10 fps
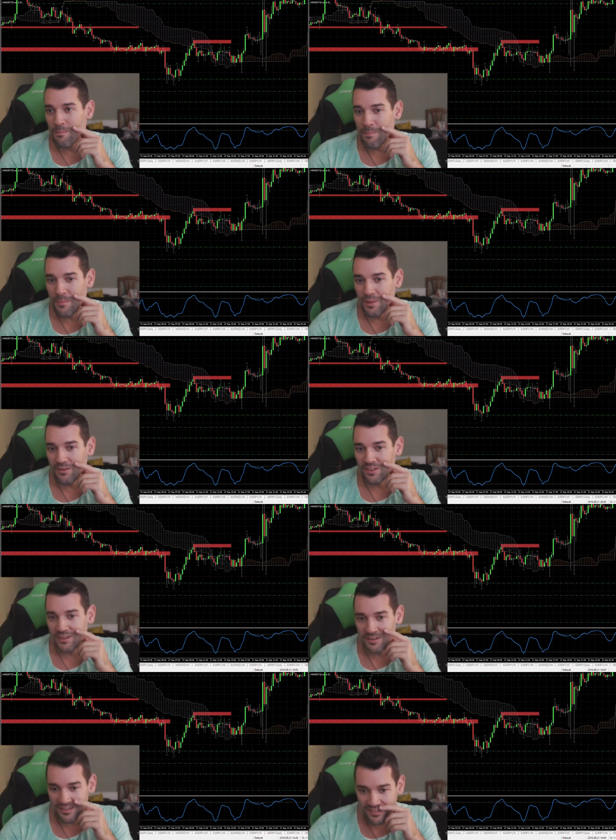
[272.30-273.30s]
then,
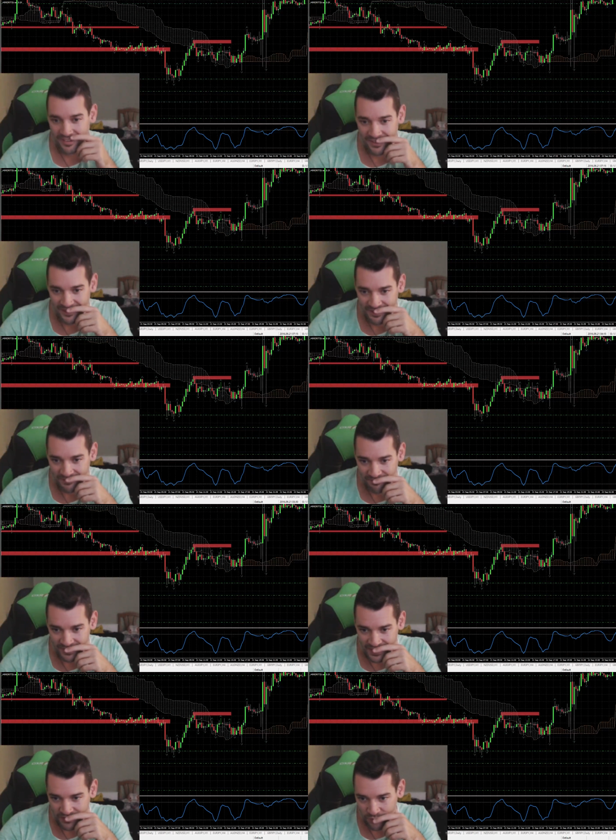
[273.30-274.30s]

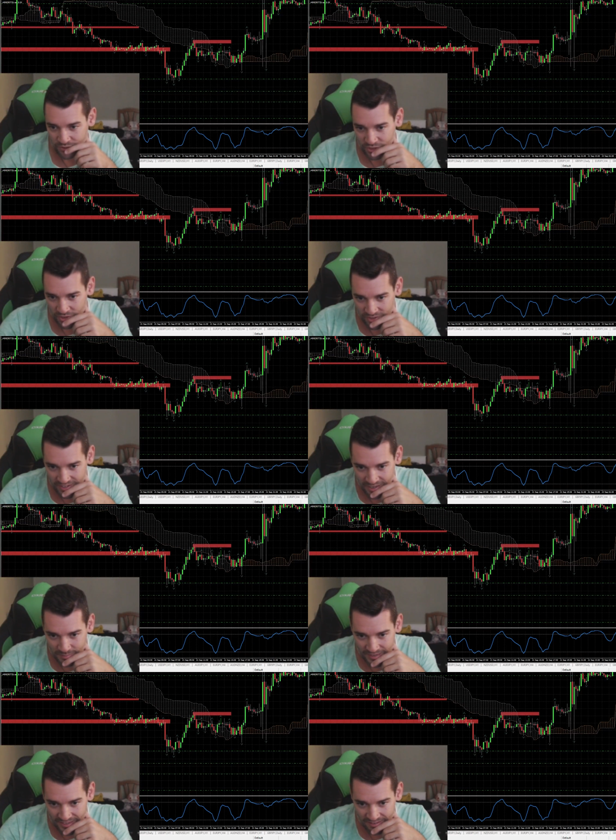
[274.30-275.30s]
H4 chart. I
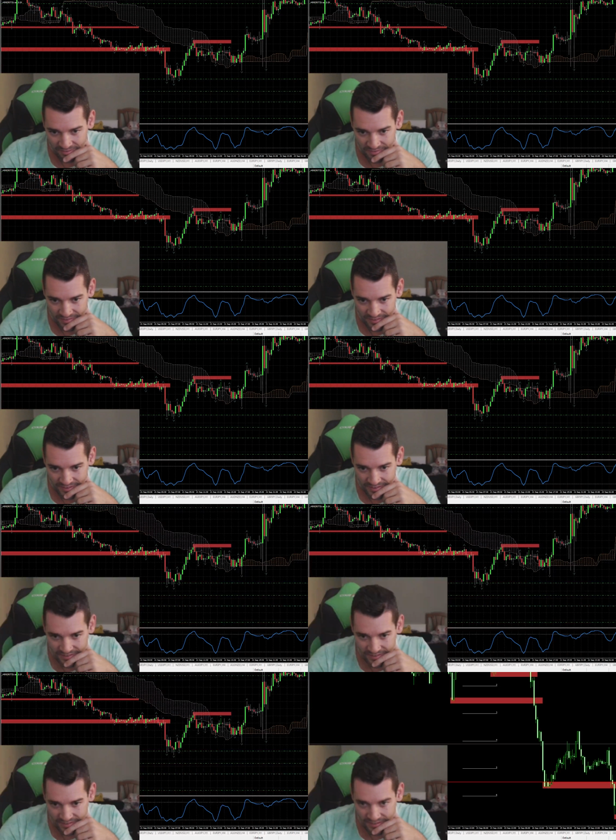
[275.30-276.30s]
believe
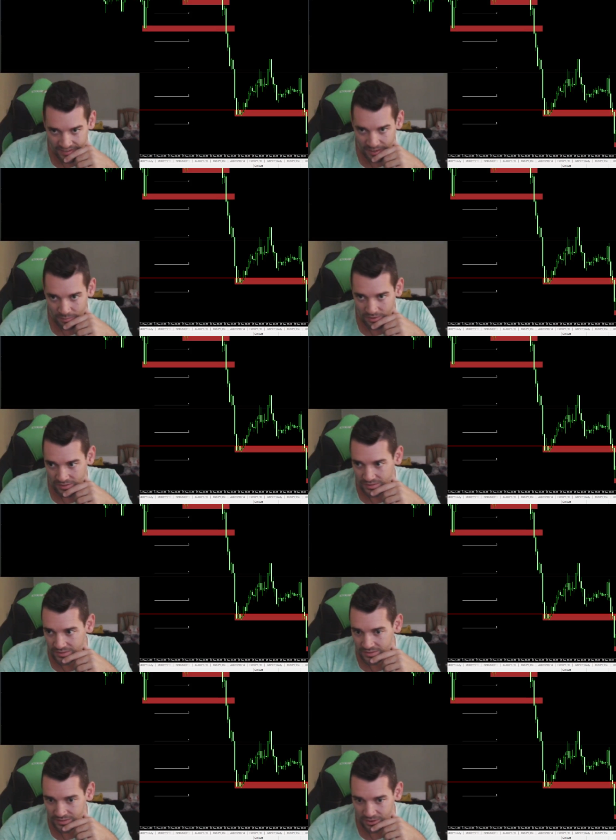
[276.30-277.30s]
cable.
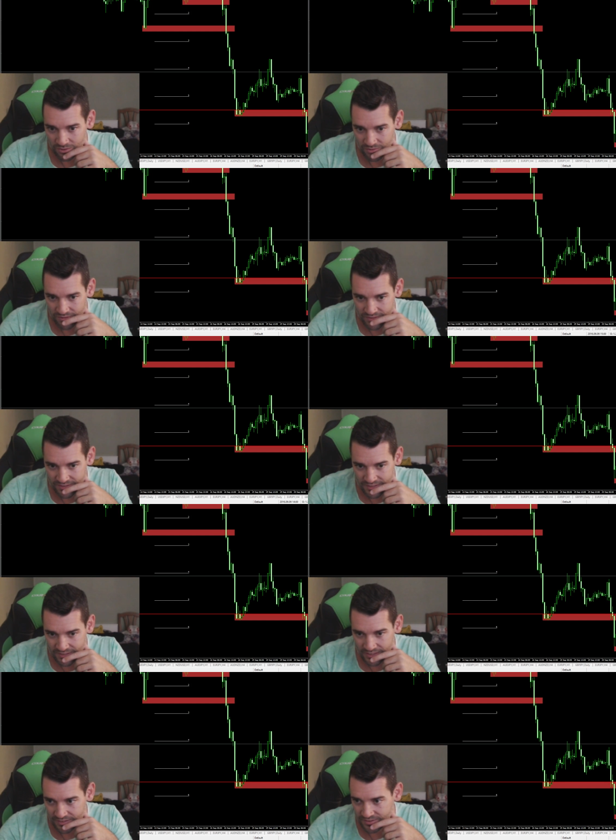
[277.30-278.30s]
No,
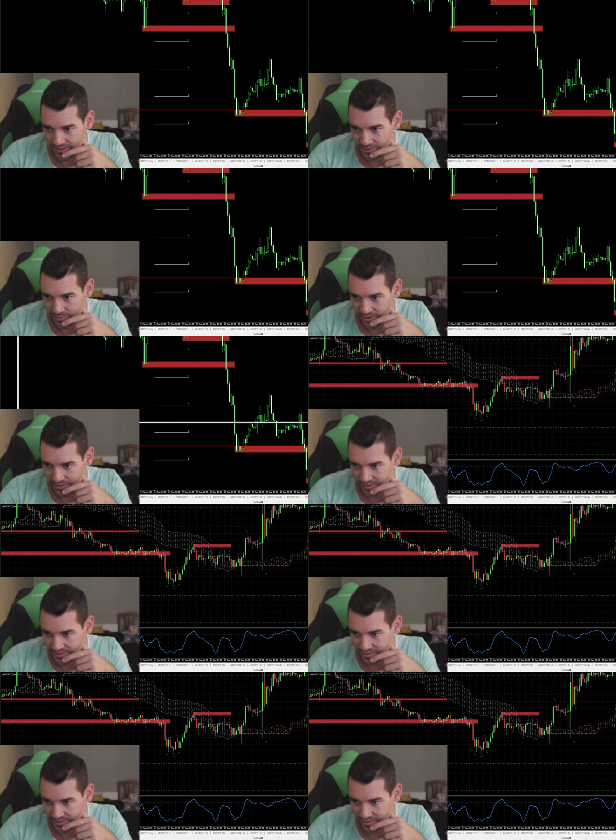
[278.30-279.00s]
that's incorrect.